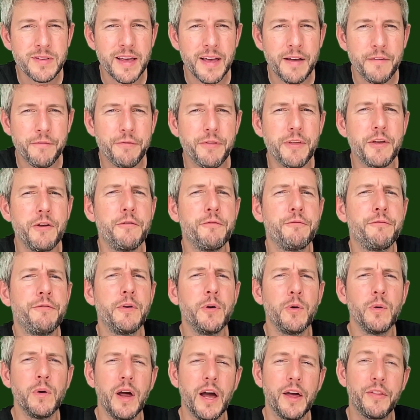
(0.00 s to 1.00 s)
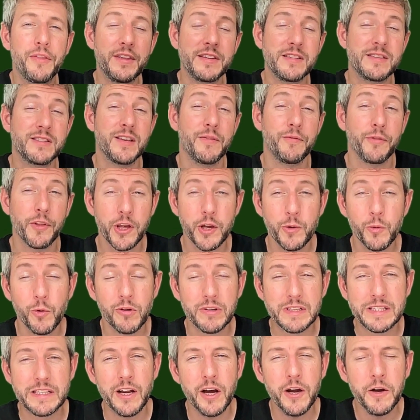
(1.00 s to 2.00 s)
If you feel like this is something that you
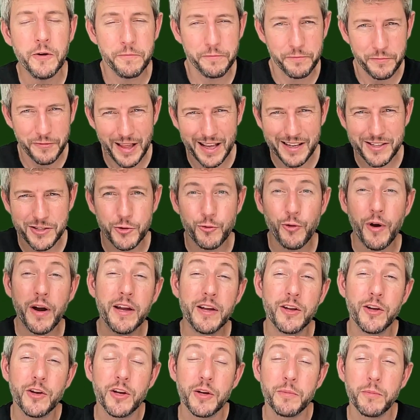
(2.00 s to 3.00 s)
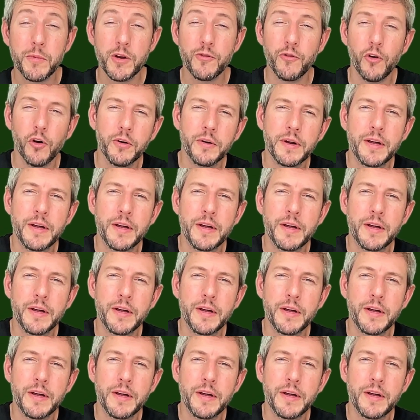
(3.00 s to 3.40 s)
already know, that's great, you can move on.